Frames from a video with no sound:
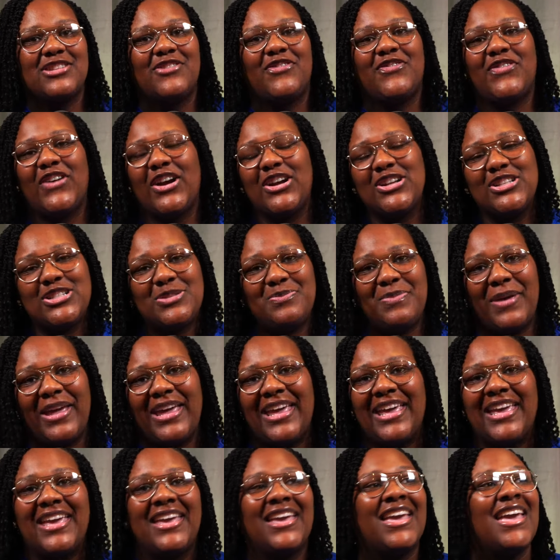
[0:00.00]
The first
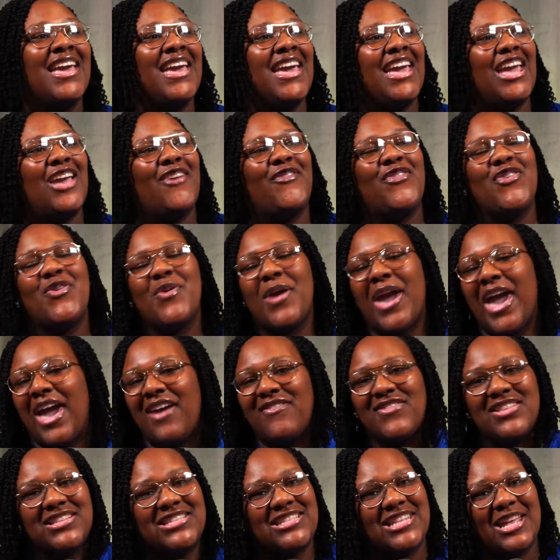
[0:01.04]
being, if you
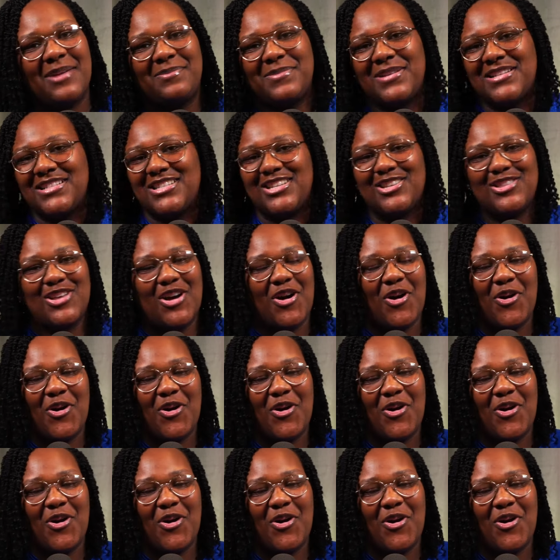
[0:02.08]
haven't stepped into the